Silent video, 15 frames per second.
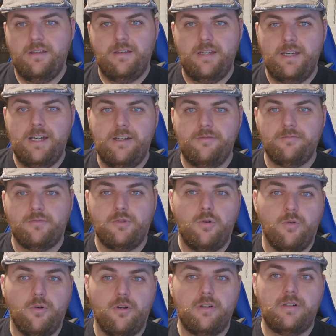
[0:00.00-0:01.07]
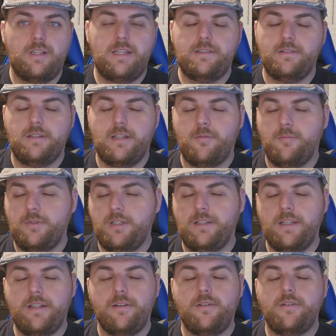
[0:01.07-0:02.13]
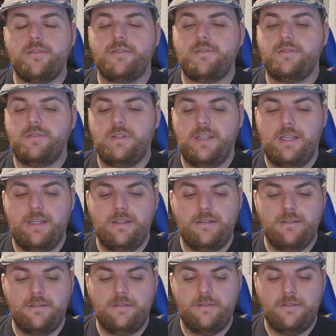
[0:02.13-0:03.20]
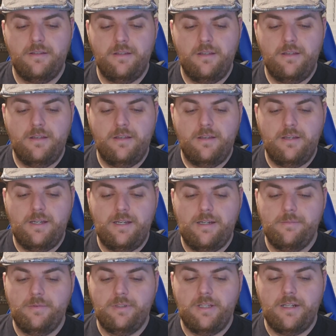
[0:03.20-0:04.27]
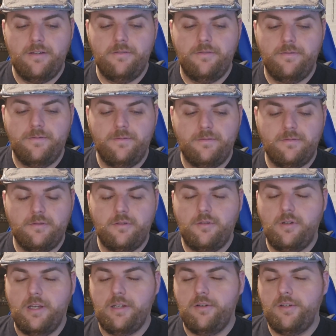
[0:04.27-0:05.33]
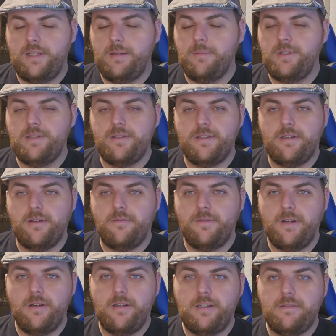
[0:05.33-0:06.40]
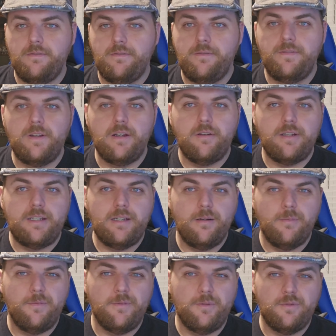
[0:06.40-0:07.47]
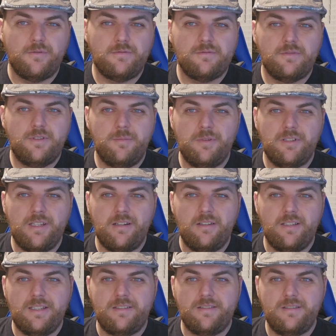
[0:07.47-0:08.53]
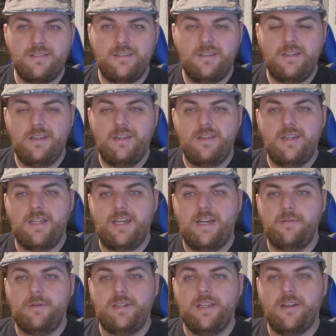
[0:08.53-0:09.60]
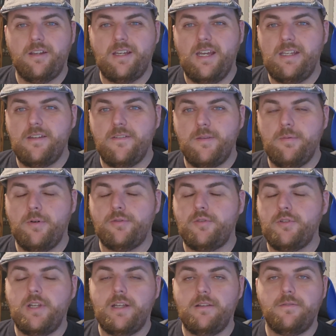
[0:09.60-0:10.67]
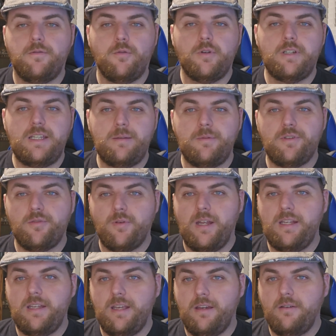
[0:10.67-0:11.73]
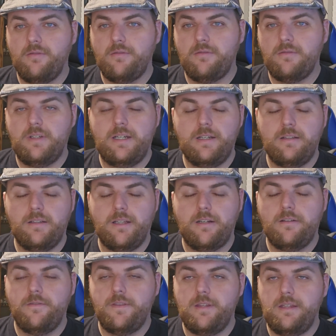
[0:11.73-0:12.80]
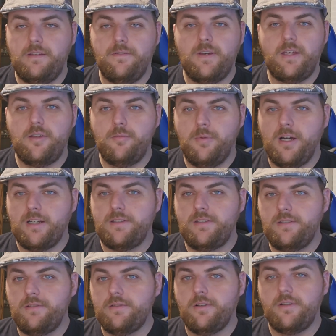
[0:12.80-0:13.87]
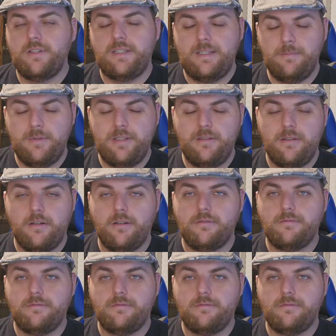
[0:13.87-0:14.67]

Khorne has a lot of bloodletters and a lot of greater demons that are very, very helpful to build out a list. And they're kind of the poster child for demons right now. A lot of the value boxes are demon